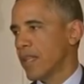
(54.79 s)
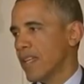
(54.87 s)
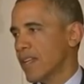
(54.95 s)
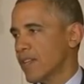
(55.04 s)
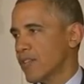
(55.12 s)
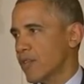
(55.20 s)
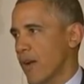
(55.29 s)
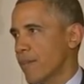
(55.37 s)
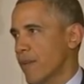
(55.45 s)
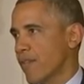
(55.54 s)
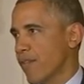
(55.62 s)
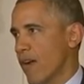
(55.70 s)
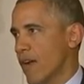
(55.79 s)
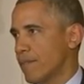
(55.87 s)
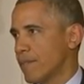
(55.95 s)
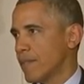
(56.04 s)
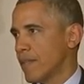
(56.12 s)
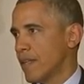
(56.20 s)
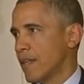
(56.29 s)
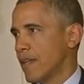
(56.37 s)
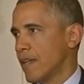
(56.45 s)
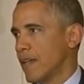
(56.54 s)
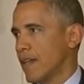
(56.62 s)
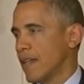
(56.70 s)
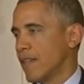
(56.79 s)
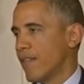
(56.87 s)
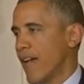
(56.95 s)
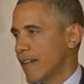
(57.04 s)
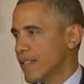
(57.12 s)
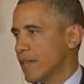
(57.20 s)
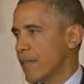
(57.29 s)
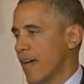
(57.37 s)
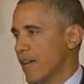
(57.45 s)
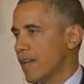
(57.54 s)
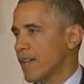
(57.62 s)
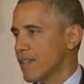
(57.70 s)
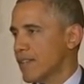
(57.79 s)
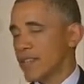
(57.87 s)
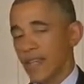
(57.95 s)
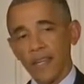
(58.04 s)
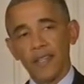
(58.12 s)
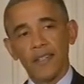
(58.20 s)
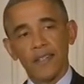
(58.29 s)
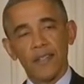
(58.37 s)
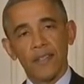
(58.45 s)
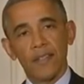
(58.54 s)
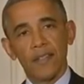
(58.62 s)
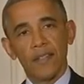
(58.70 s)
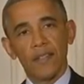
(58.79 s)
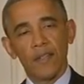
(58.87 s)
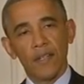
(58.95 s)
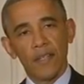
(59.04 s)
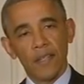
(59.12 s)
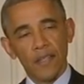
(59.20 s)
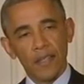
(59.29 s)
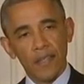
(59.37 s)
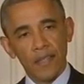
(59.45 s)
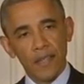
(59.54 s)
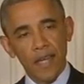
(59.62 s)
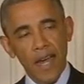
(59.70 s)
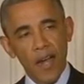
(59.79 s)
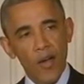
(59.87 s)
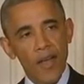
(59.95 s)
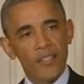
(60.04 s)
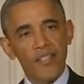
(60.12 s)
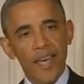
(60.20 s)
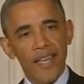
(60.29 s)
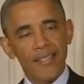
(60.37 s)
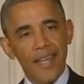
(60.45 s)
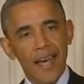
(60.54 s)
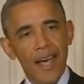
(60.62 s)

political stripe you're from. The fact of the matter is that the IRS has to